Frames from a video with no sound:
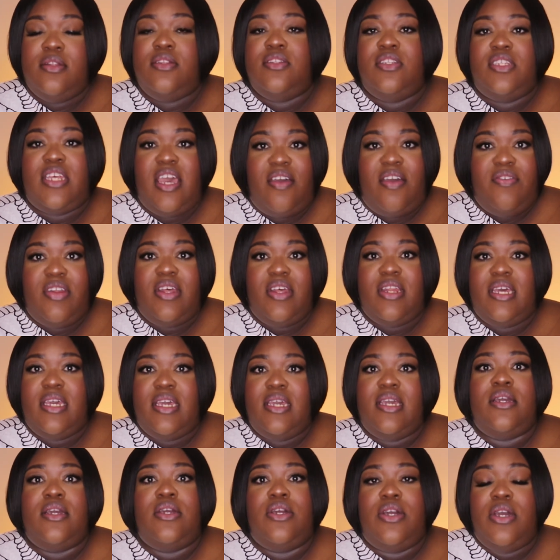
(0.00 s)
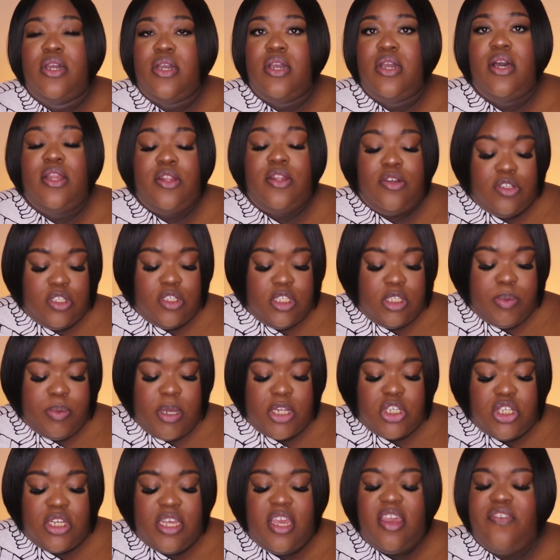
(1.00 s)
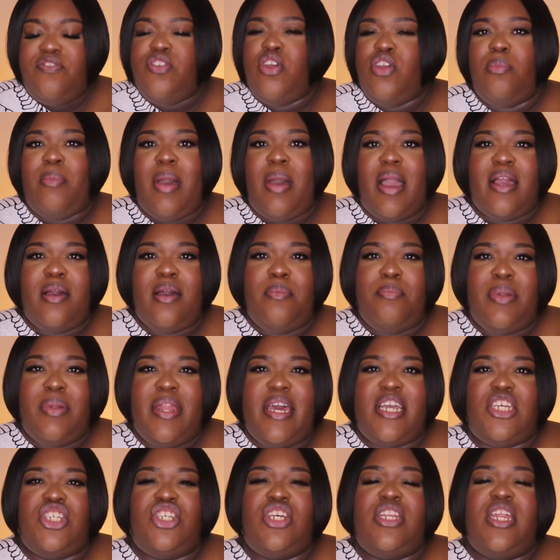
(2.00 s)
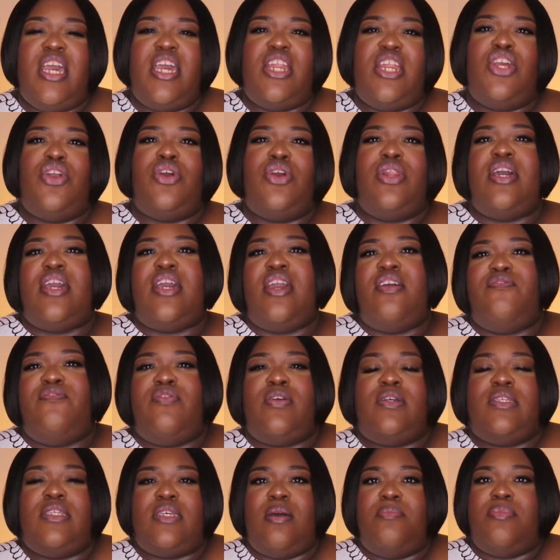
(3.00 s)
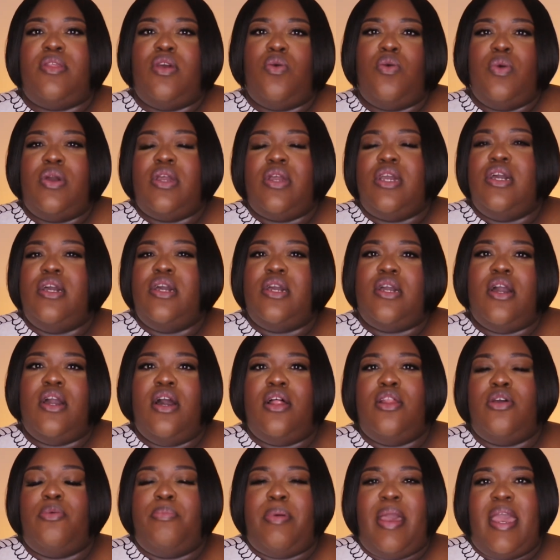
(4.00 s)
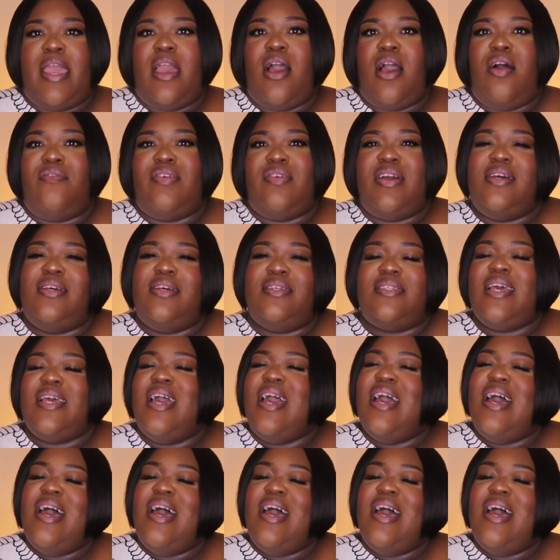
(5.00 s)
Definitely good colors, especially if you're my complexion and you're looking for something with good color payoff, because